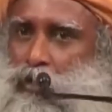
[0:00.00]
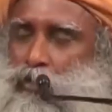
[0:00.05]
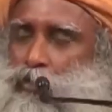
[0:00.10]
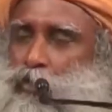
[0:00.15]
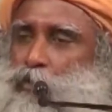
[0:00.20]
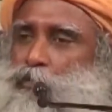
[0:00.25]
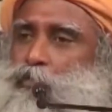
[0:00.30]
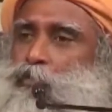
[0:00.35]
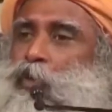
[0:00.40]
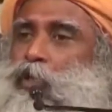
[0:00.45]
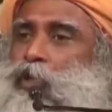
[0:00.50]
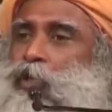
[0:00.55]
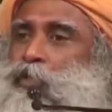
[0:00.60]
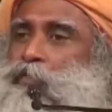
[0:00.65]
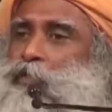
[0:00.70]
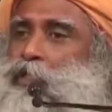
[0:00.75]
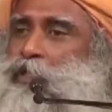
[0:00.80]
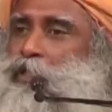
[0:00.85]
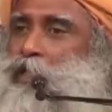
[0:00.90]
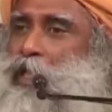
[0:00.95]
So if
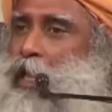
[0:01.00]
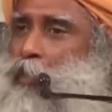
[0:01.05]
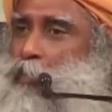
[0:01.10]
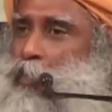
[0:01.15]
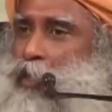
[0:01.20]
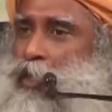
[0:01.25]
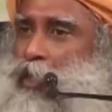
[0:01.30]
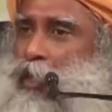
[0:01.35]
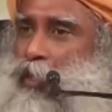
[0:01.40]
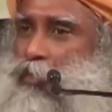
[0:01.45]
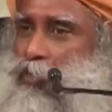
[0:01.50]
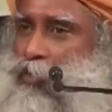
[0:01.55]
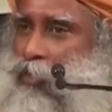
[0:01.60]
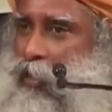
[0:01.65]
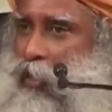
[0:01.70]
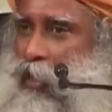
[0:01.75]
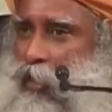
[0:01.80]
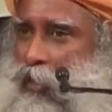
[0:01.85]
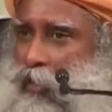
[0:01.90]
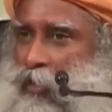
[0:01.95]
whatever is happening
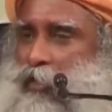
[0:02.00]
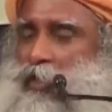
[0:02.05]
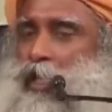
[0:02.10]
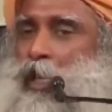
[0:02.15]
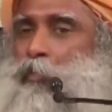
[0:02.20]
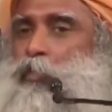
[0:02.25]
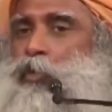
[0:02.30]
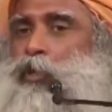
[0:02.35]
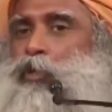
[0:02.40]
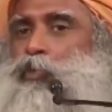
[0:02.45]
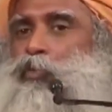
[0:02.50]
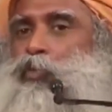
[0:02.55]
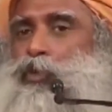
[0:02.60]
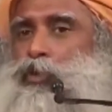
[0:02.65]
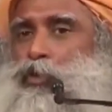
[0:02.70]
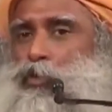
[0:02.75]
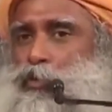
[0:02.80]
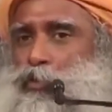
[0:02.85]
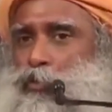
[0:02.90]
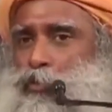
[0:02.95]
outside is happening
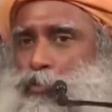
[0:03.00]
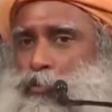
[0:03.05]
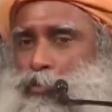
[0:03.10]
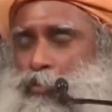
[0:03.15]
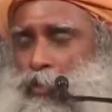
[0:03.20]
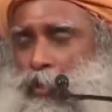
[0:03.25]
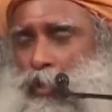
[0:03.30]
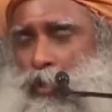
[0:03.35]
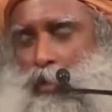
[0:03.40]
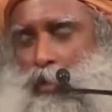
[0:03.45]
within you,